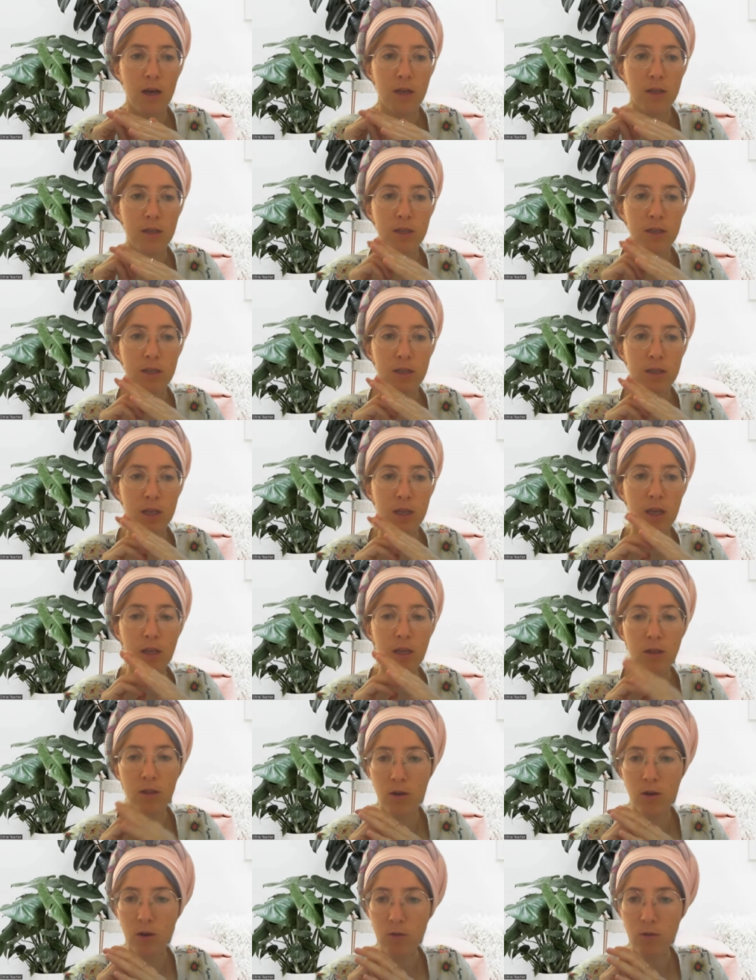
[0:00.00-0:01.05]
say
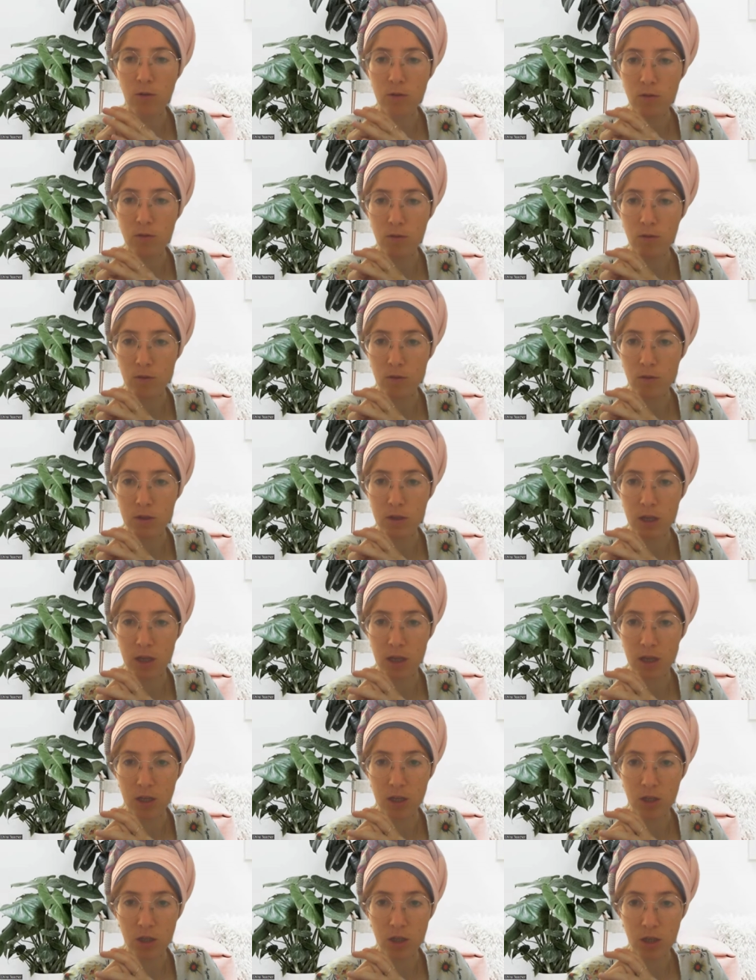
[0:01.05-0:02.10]
no to those
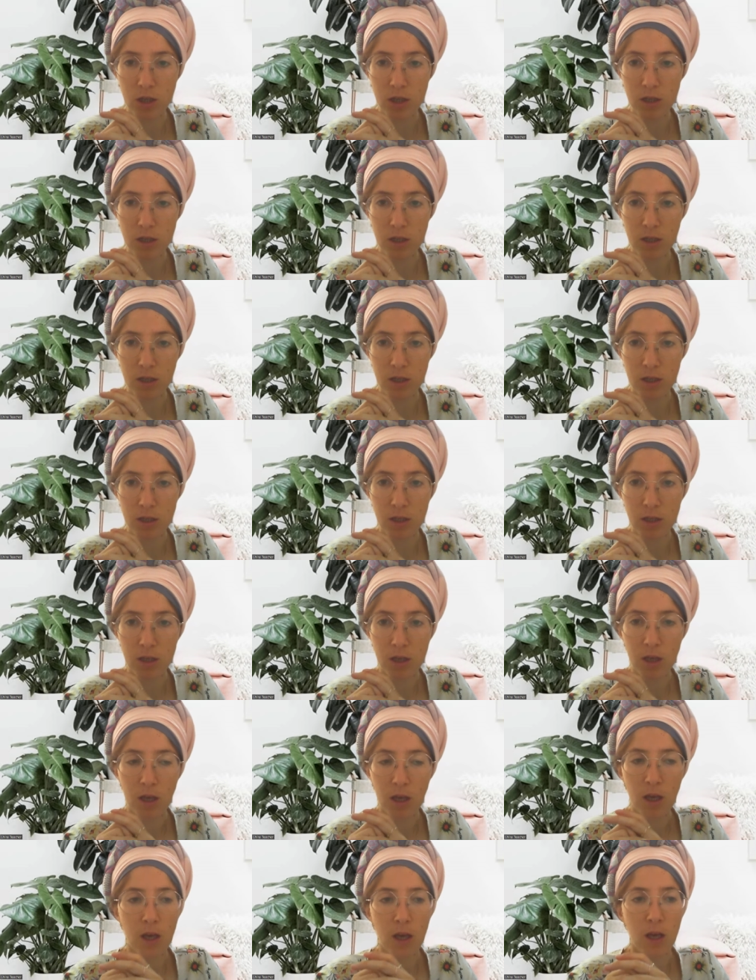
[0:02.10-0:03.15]
urges,
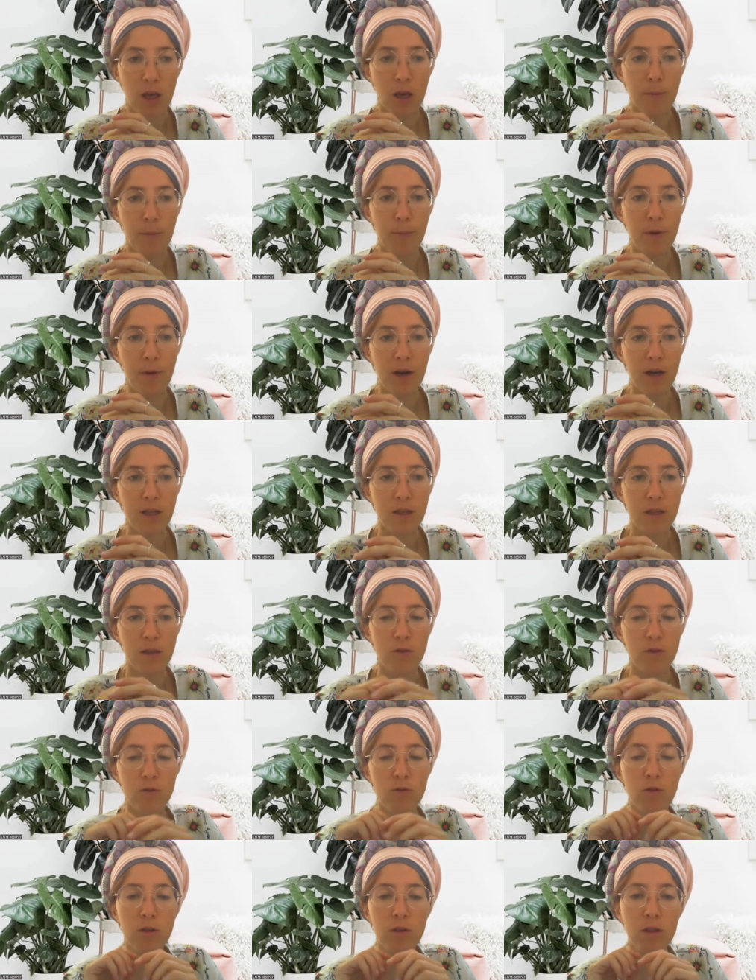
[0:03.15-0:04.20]
but
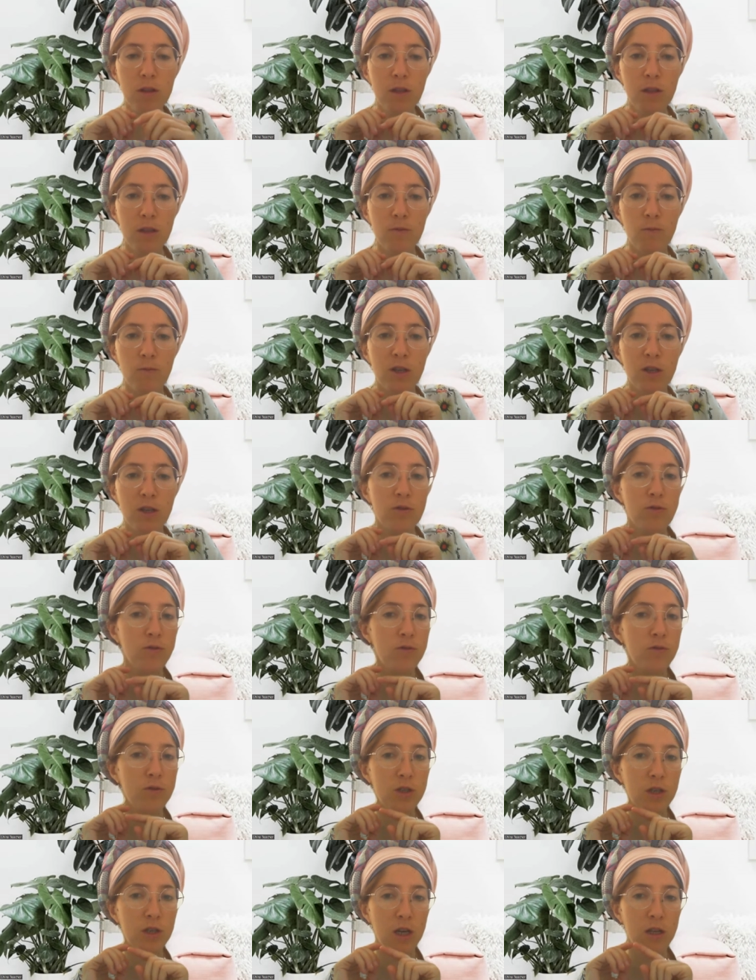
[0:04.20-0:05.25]
you don't want to
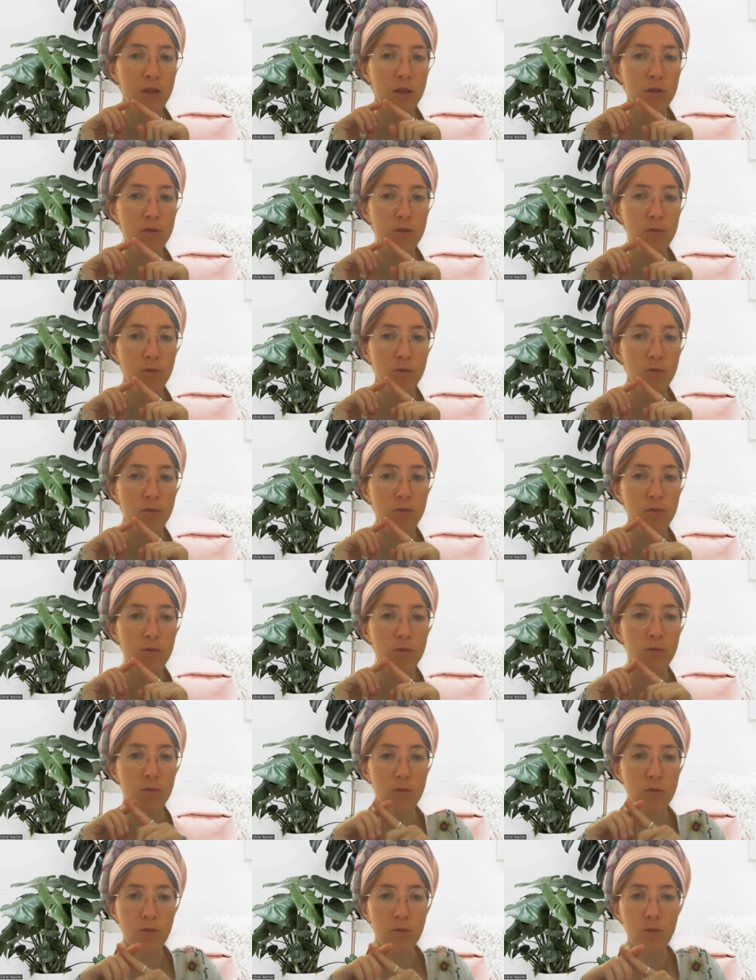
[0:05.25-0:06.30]
try to
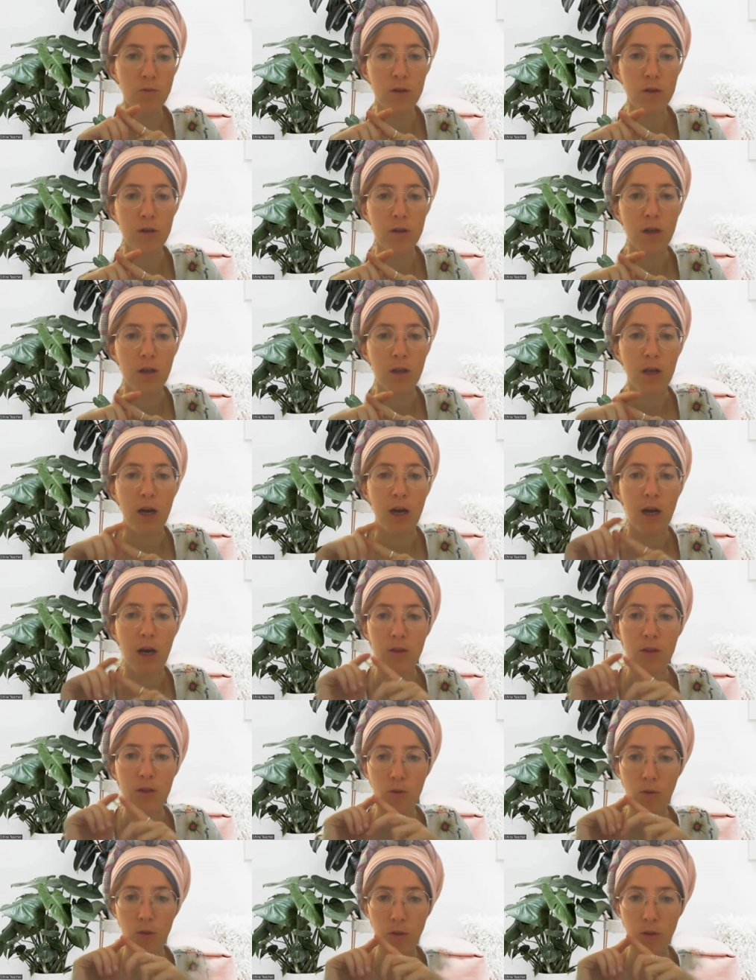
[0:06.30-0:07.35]
rule
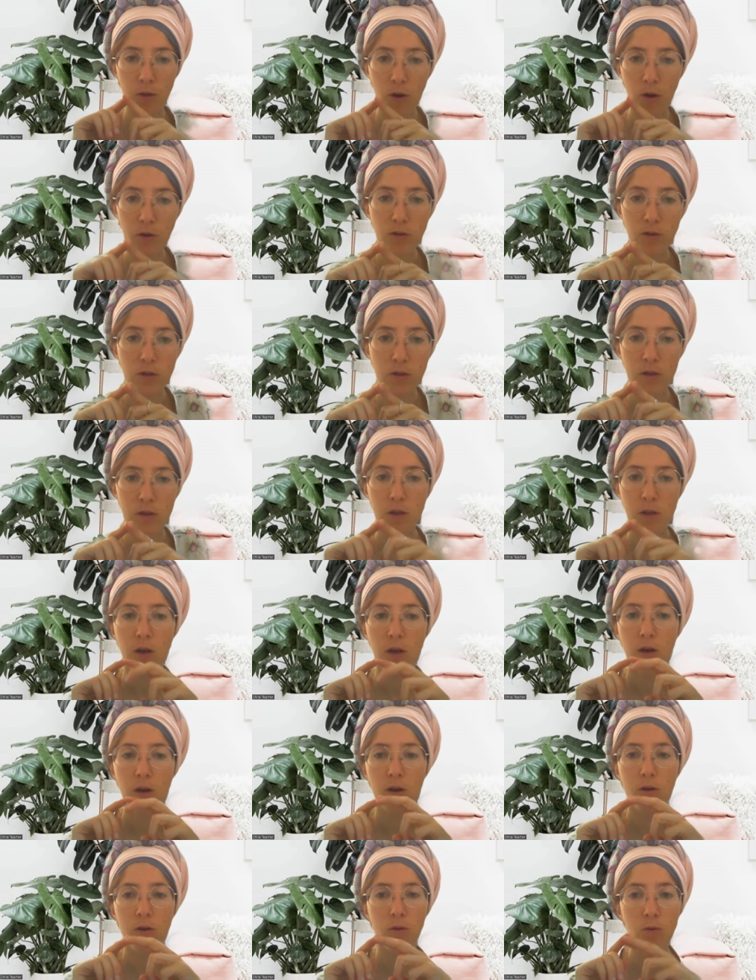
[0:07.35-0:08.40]
on your thoughts
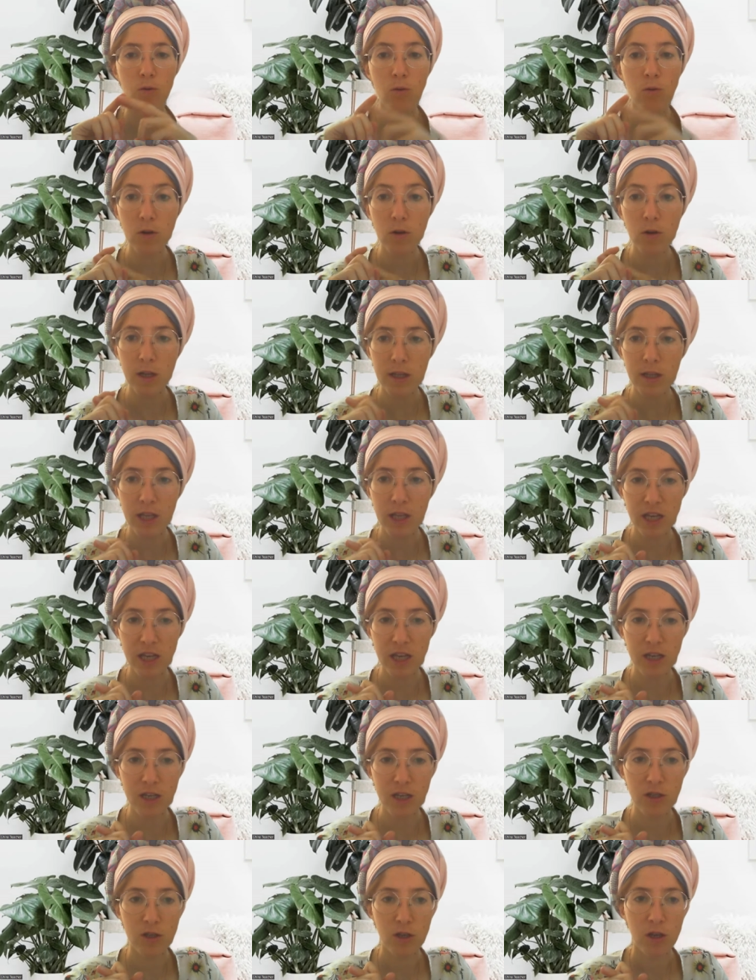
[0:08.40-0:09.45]
or rule on the
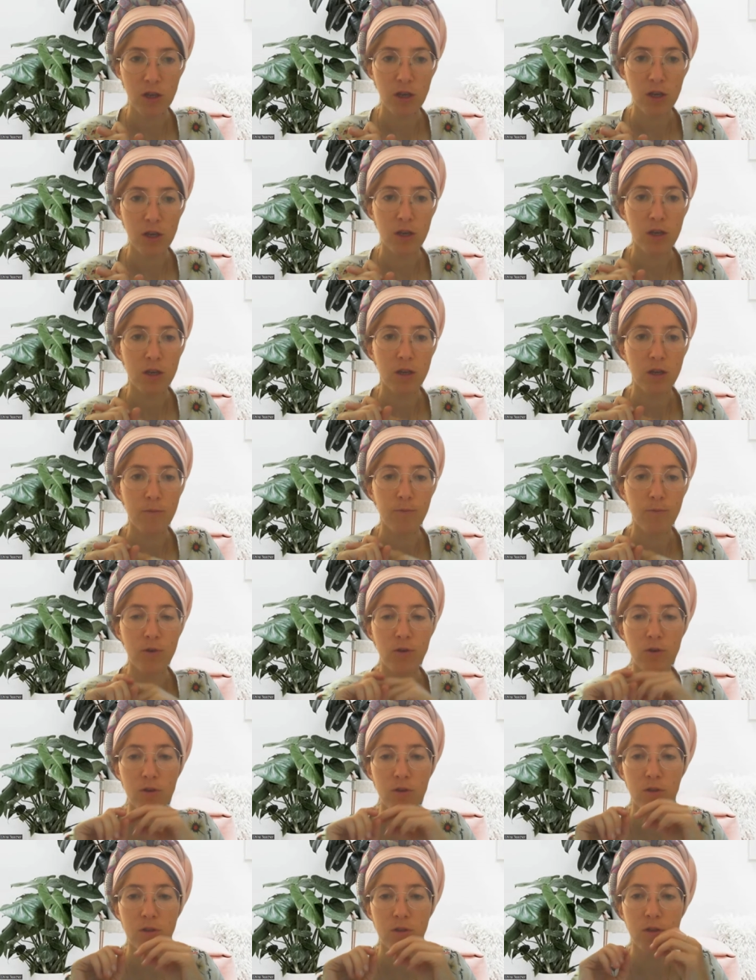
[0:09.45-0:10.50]
urge,
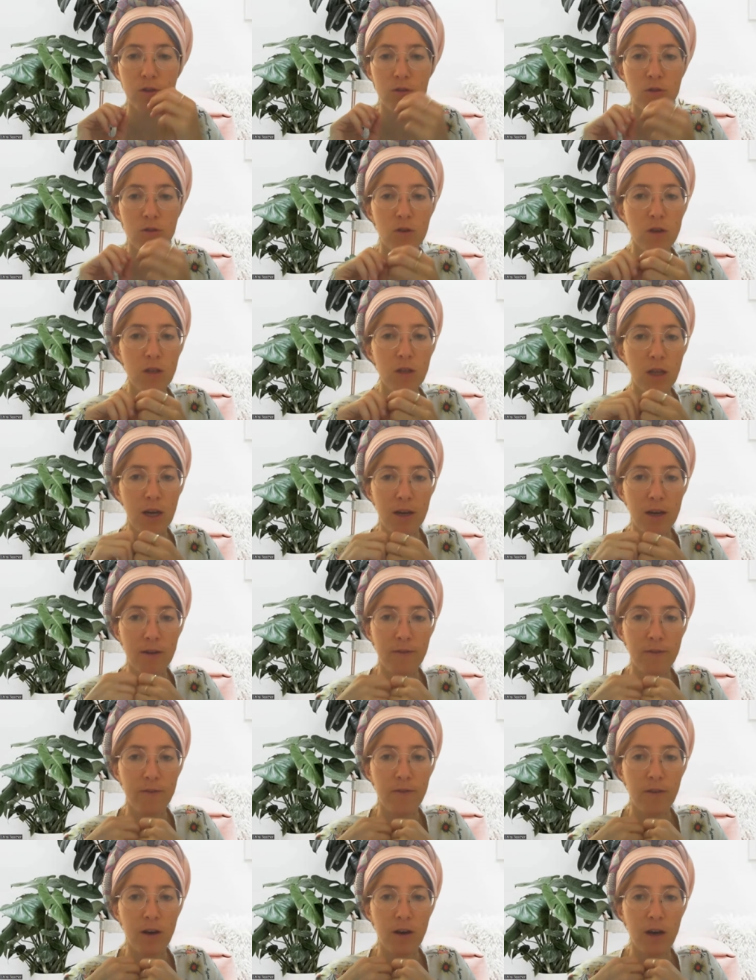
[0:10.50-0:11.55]
because you don't have,